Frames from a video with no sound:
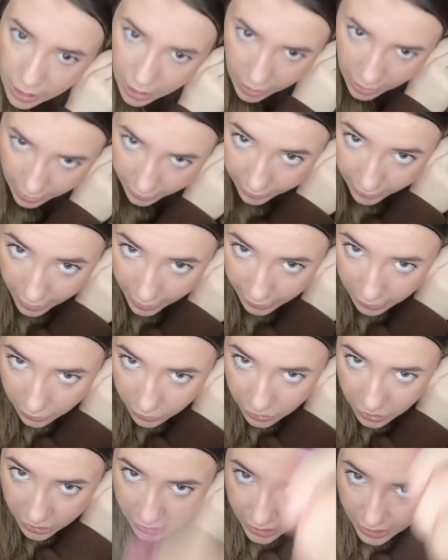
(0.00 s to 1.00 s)
And then you
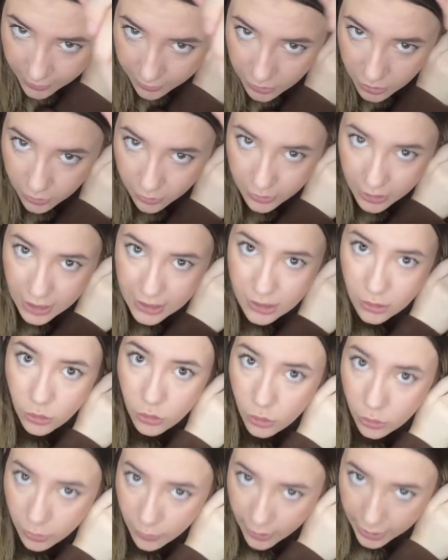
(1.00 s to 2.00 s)
just keep doing this
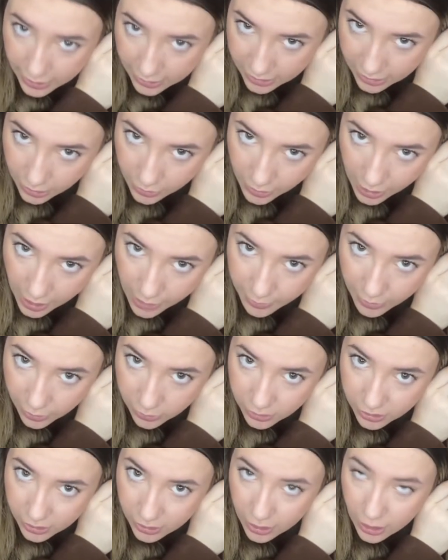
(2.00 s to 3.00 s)
all the way until you get about
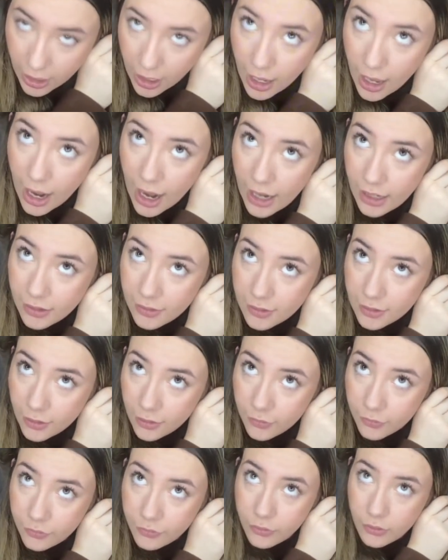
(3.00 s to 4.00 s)
to the end
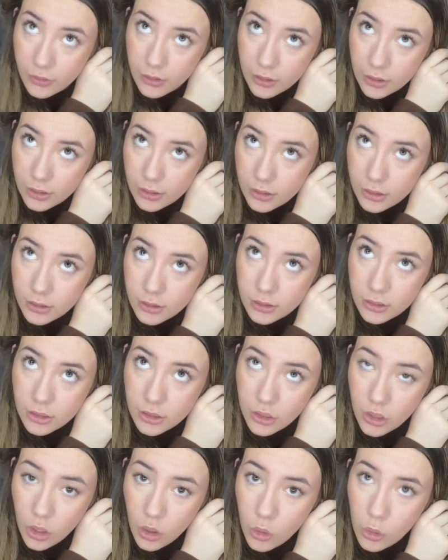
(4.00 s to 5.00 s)
of,
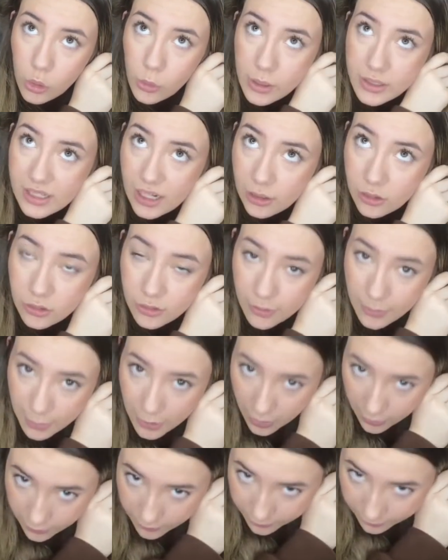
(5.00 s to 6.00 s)
not all the way down to about